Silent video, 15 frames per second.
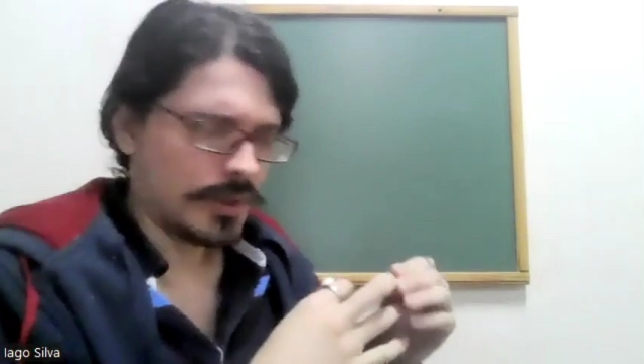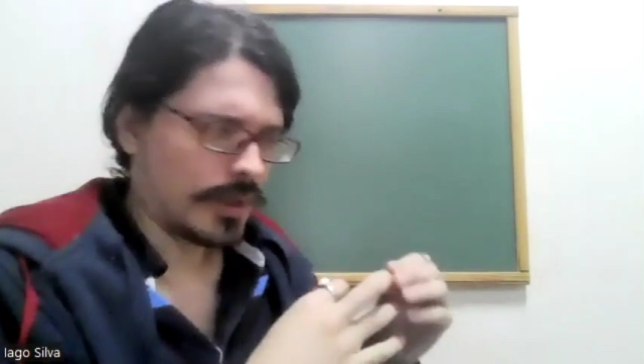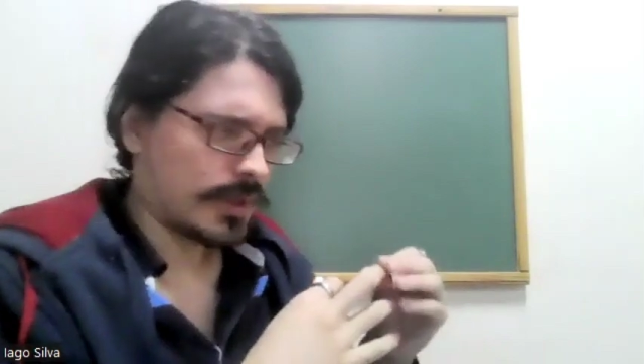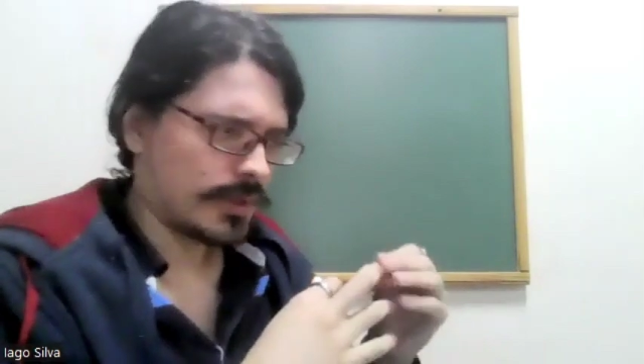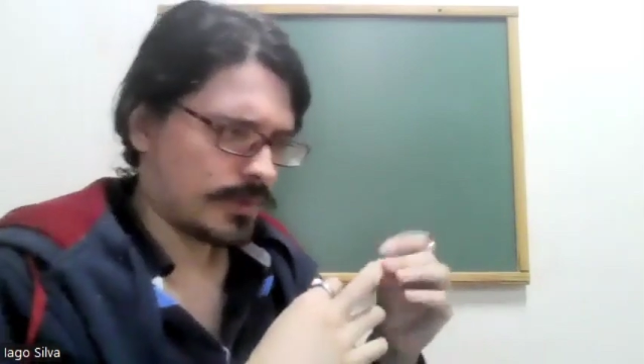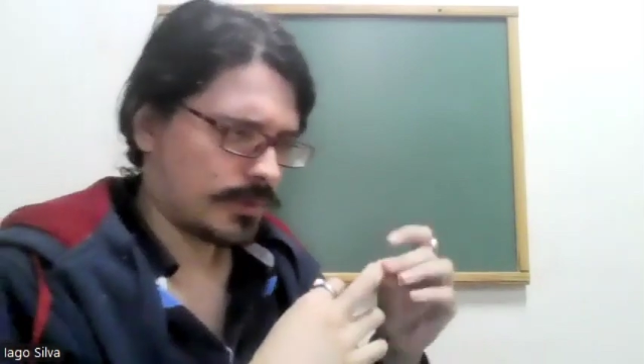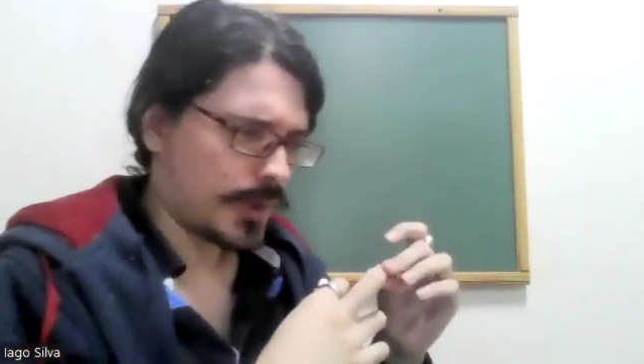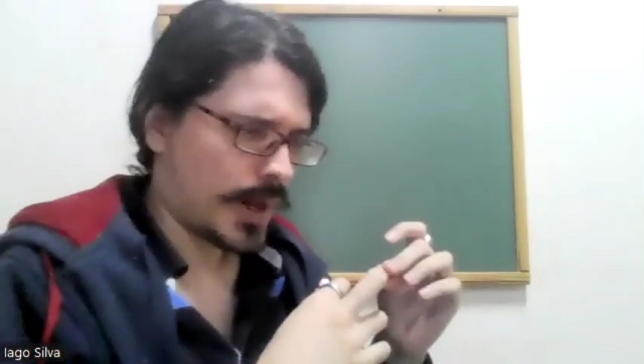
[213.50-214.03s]

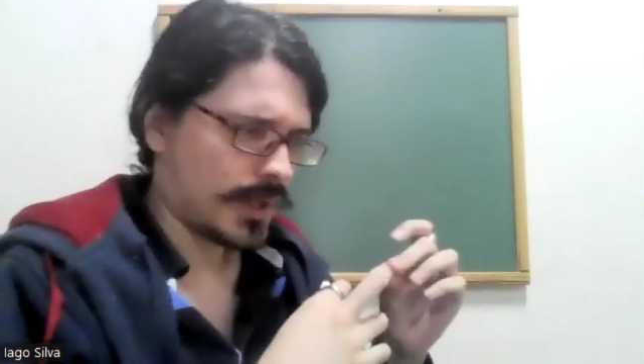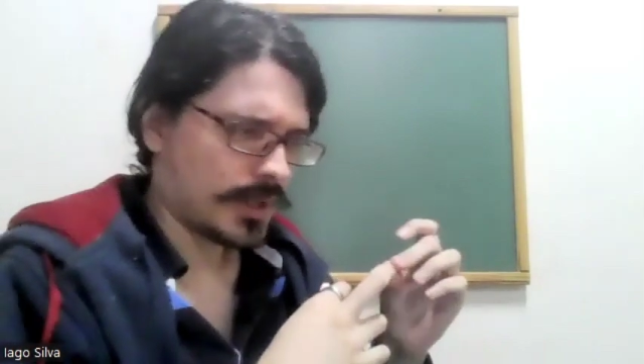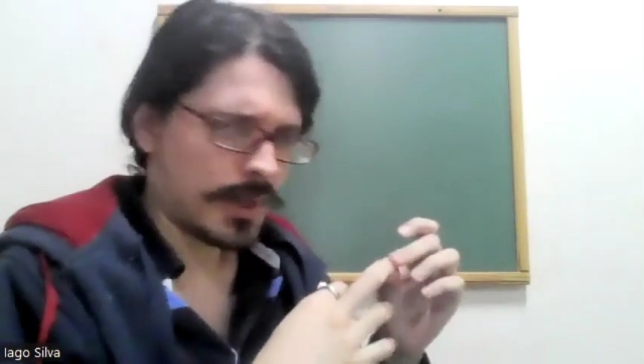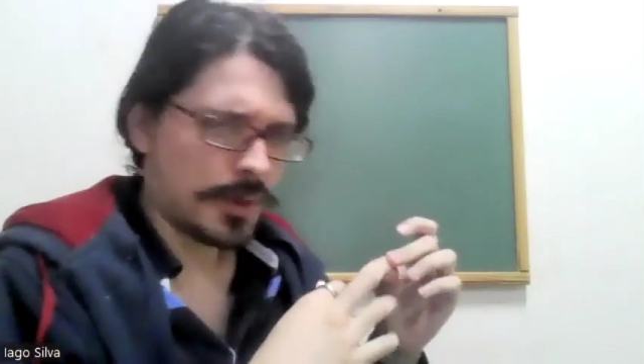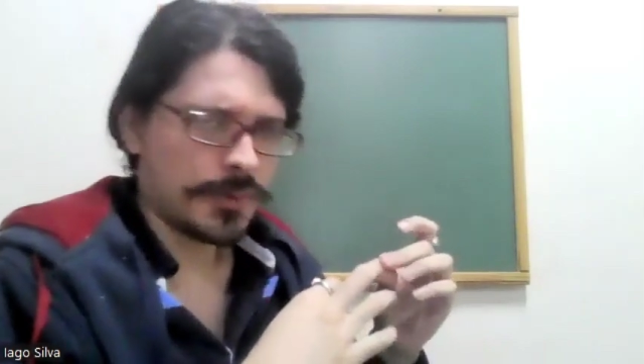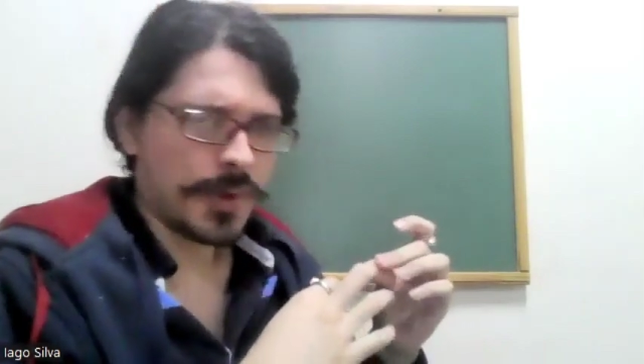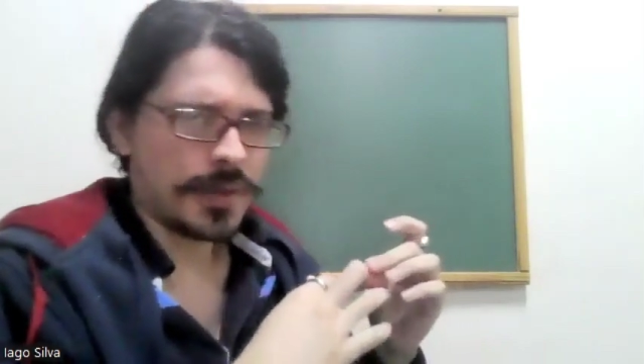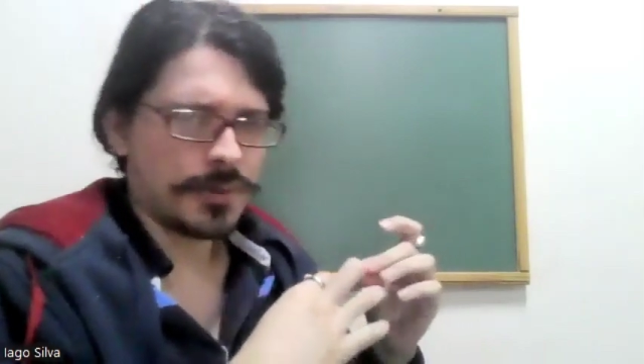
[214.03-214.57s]
let's try and
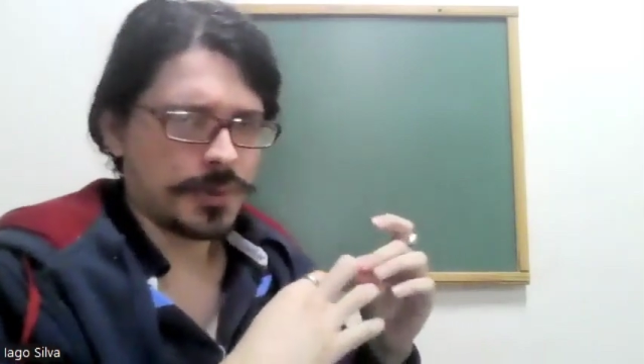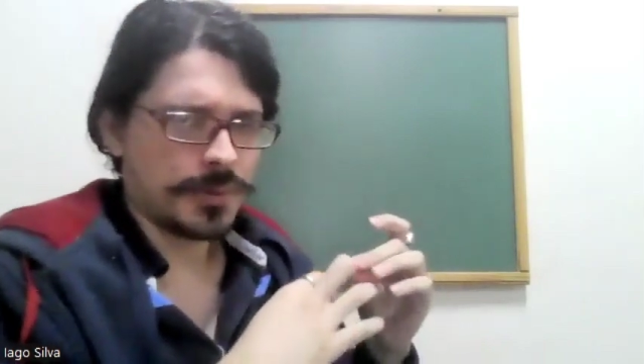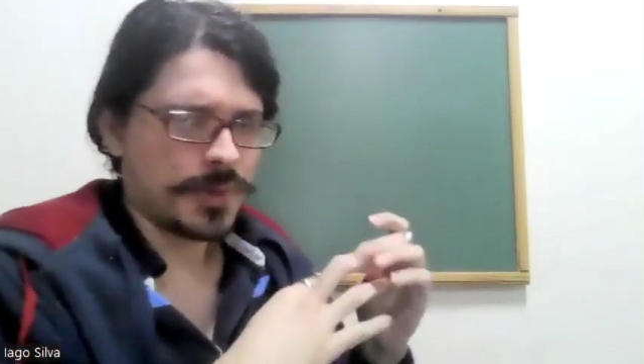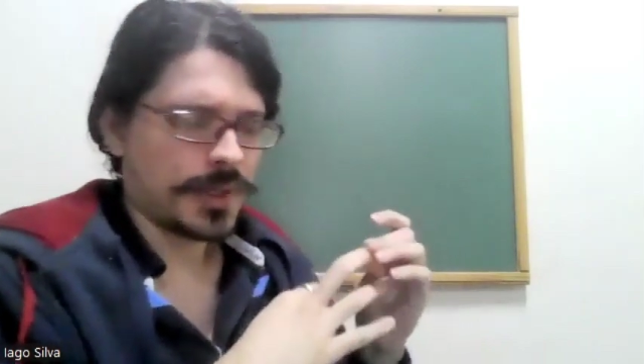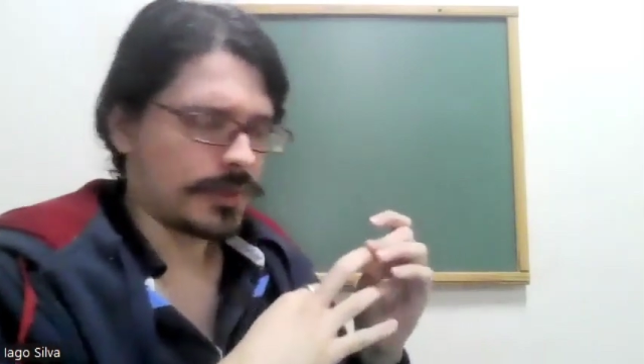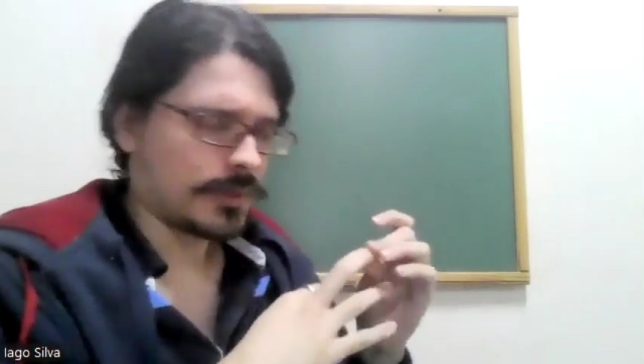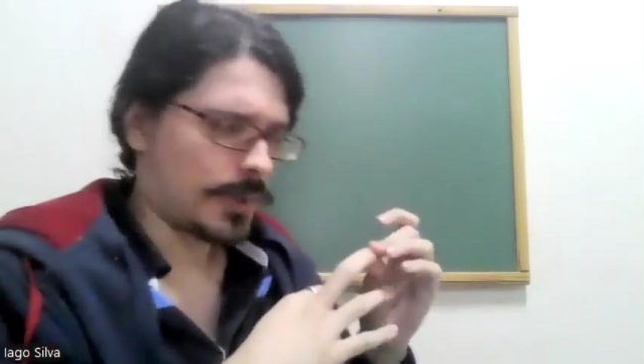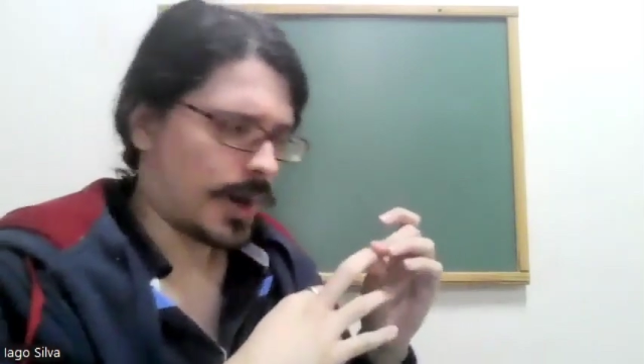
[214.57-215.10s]
clarify a few
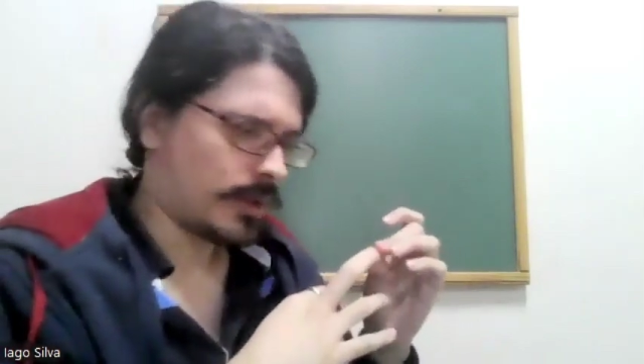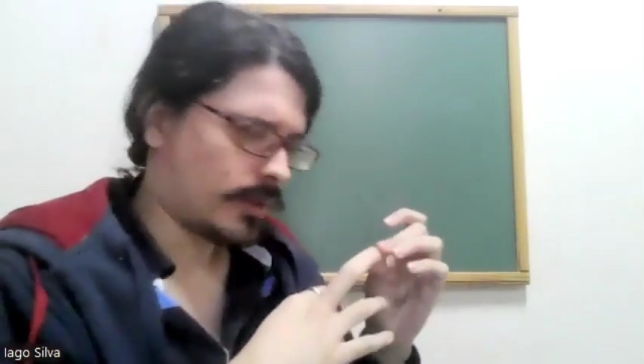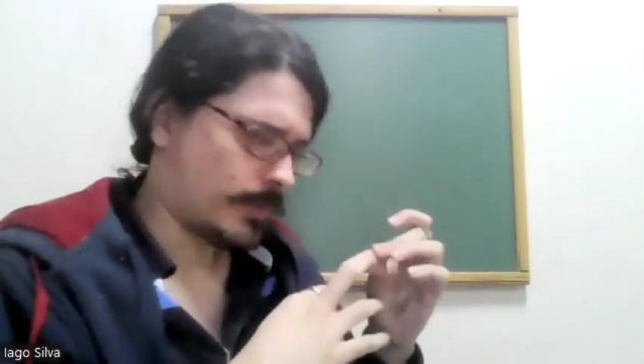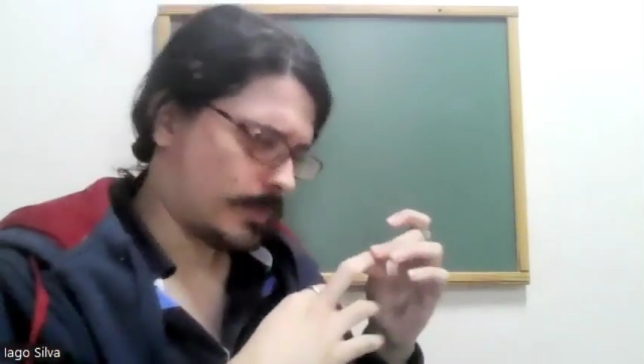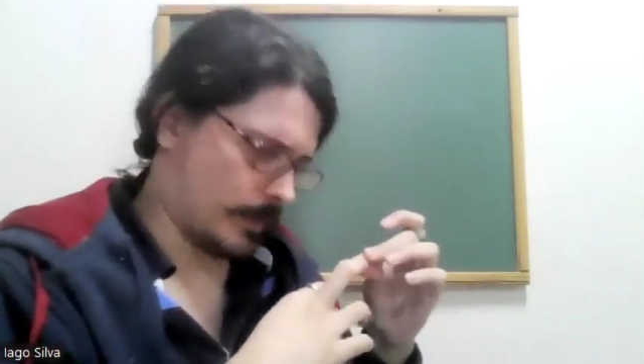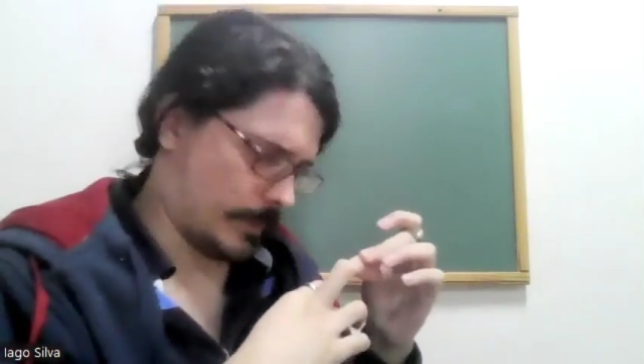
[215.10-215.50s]
things, right?